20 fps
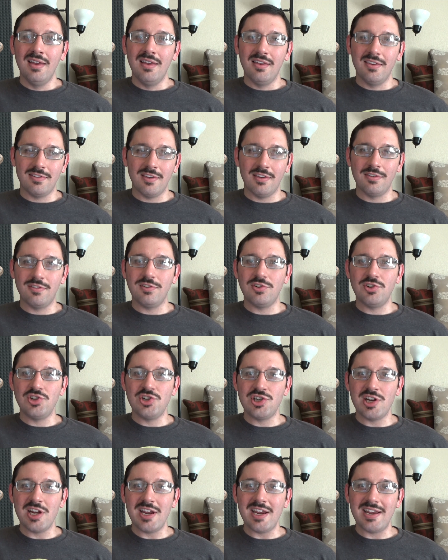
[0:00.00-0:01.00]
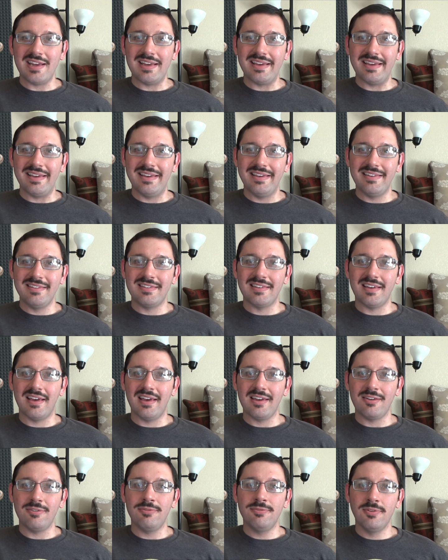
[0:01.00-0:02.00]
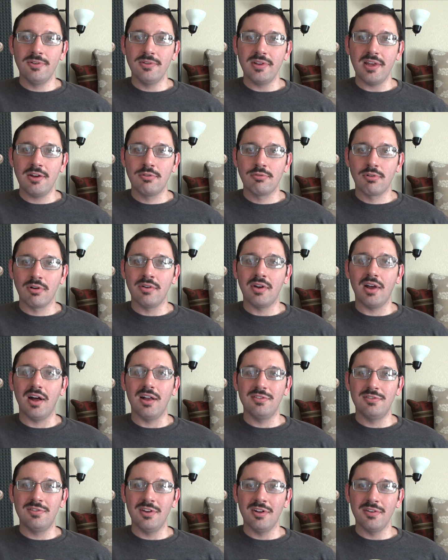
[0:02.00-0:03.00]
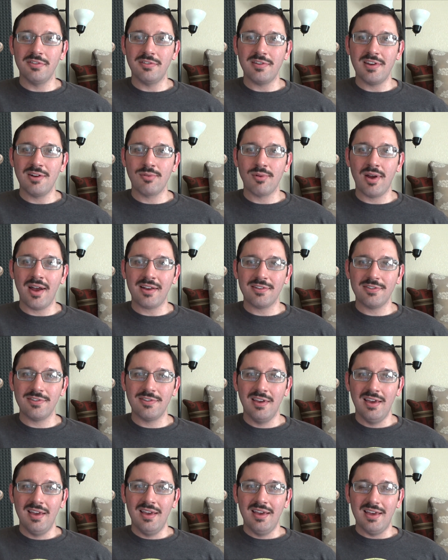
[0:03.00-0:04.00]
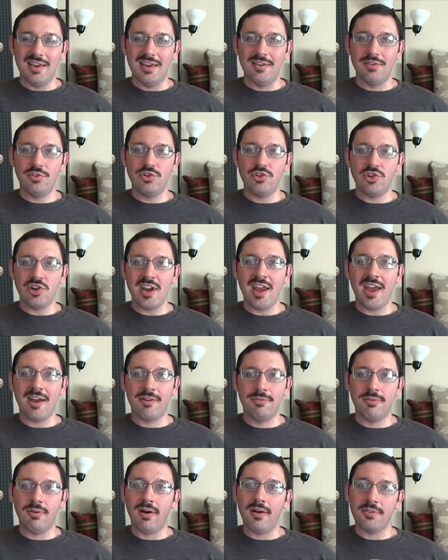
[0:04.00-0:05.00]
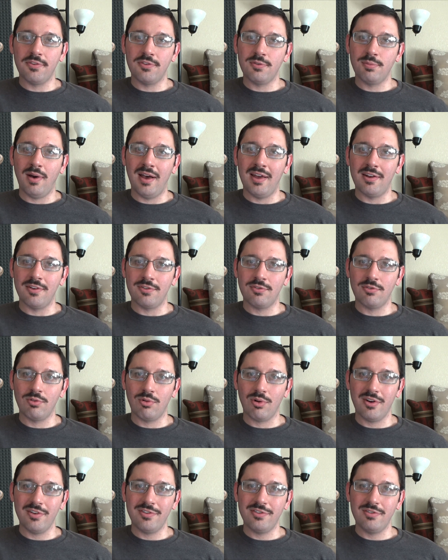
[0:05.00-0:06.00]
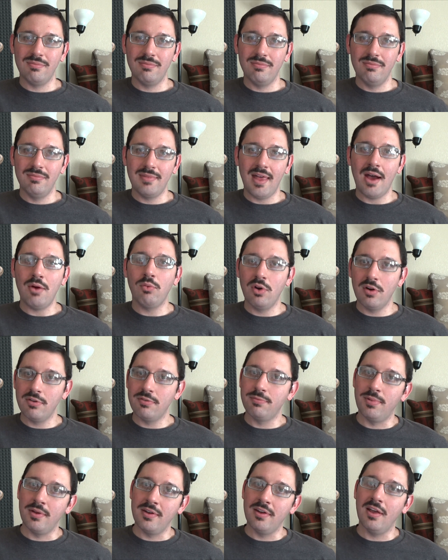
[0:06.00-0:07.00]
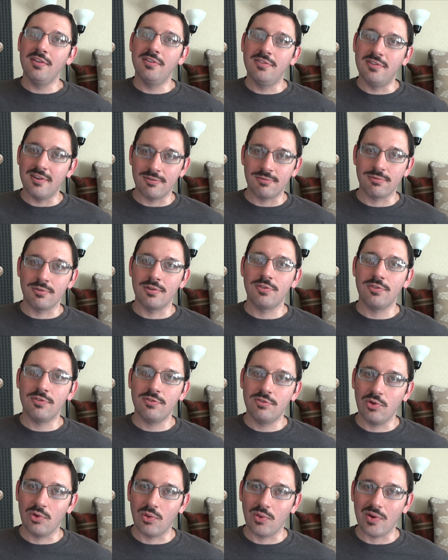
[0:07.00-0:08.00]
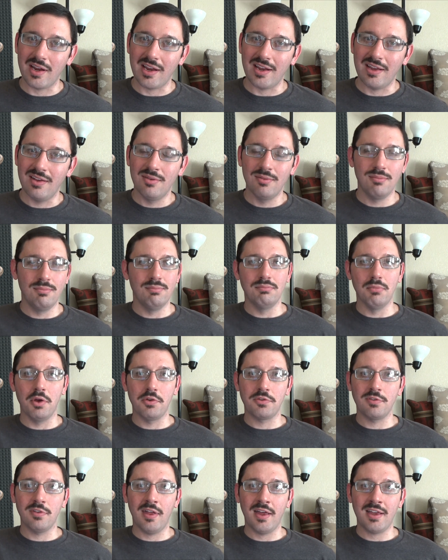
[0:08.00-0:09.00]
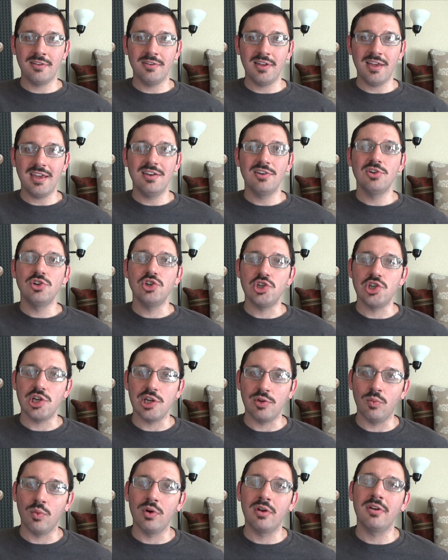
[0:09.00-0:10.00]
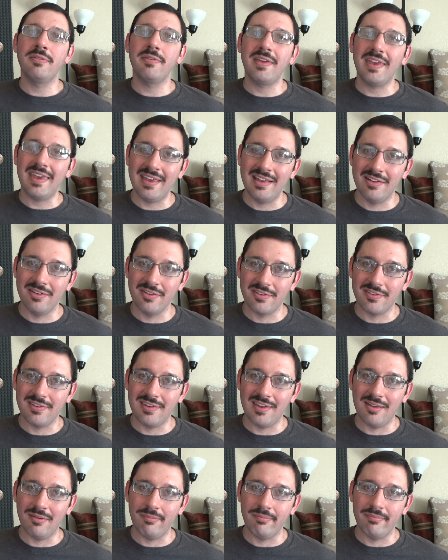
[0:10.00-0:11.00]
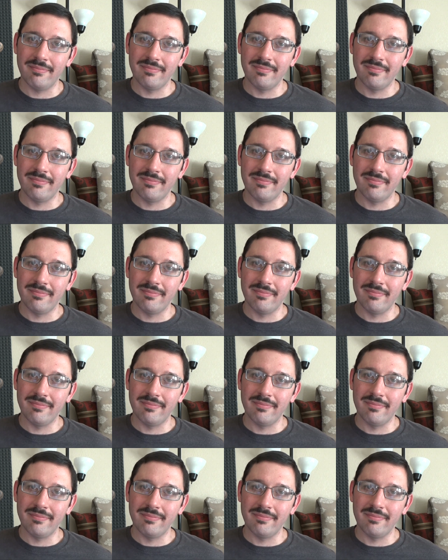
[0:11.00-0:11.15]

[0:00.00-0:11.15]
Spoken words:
since she is a fully grown adult T-Rex, if she had fought the Spinosaurus, that would have been a different story. Most likely, she would have killed him.